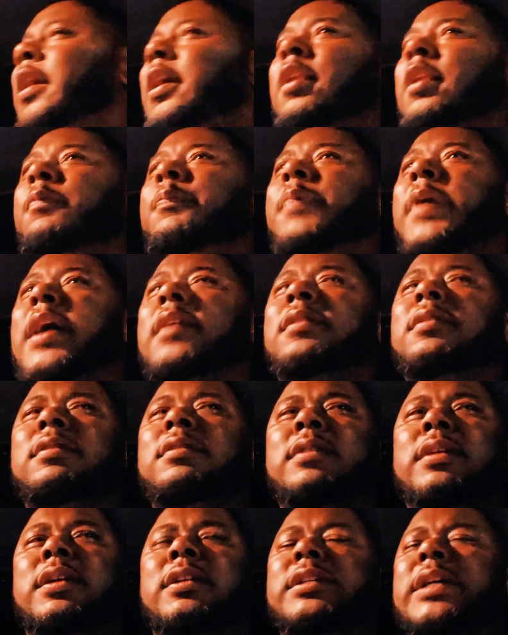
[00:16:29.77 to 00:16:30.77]
And the
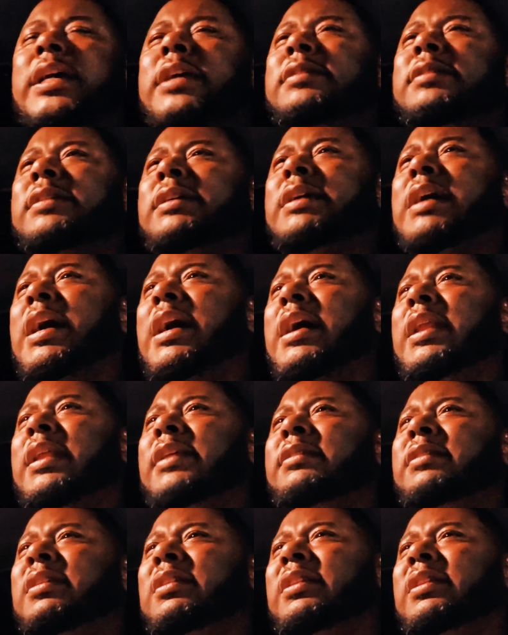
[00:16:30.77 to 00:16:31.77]
pastor said, Jason, God
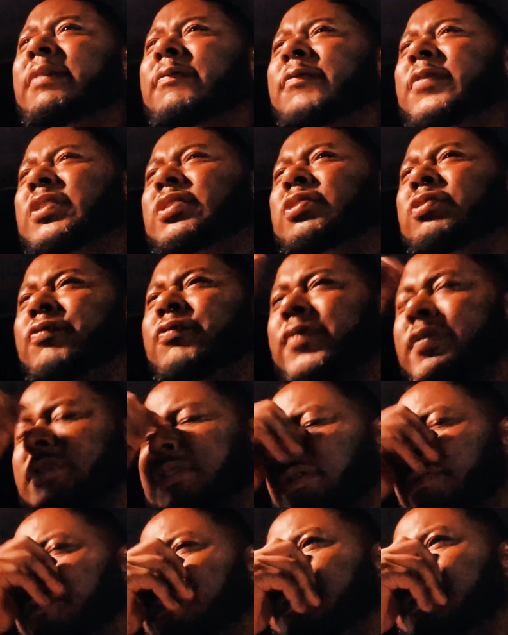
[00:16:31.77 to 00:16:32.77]
has delivered you for
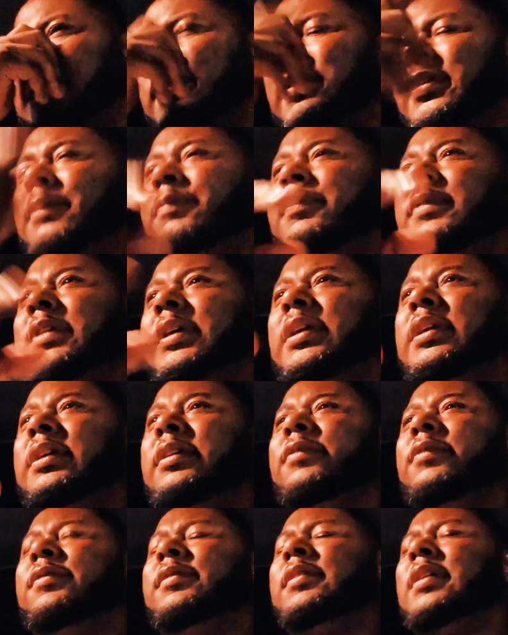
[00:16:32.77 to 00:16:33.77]
some
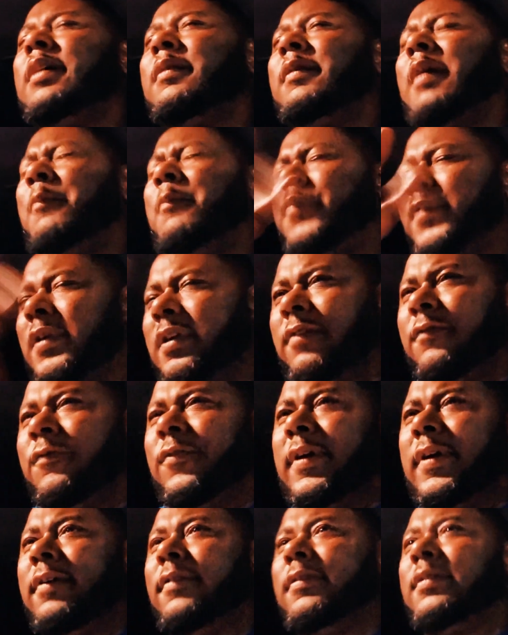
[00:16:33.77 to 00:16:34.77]
things. I'm
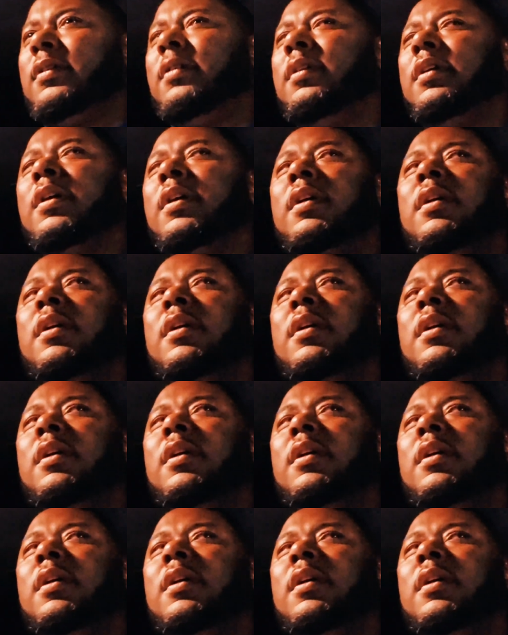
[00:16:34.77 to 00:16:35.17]
paraphrasing.